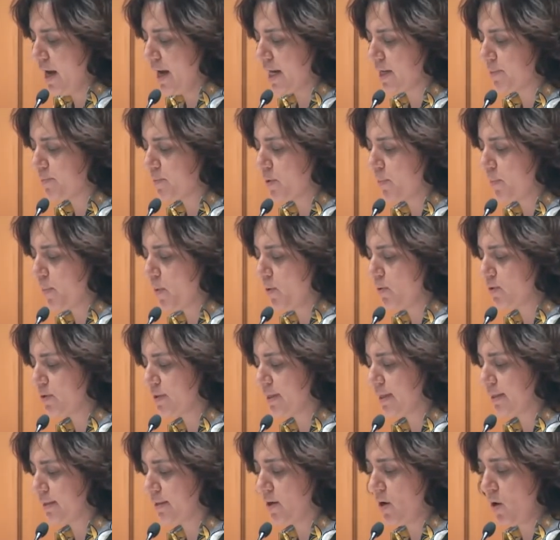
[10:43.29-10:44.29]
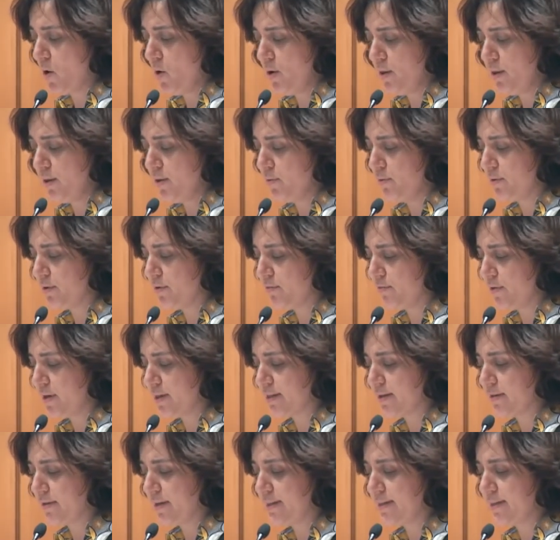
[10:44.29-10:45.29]
has proposed that although the
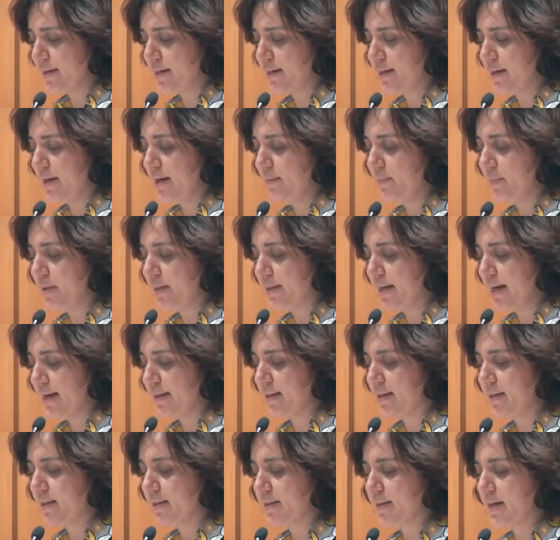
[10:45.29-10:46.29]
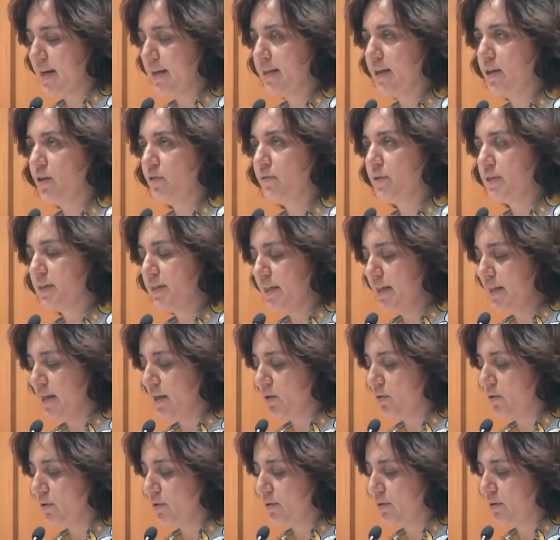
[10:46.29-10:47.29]
first Christian imitated the chanting of the
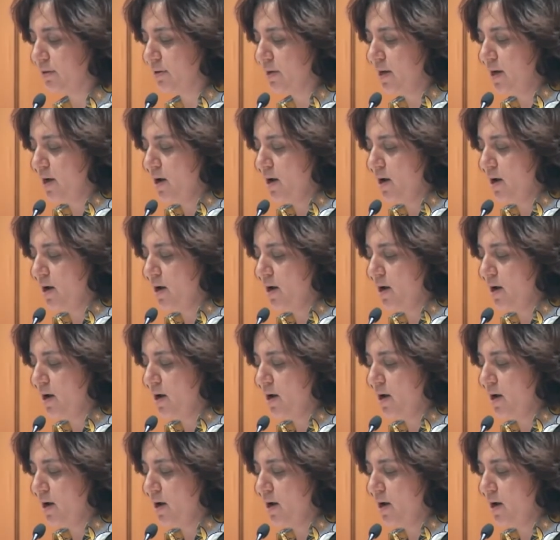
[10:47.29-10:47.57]
synagogue,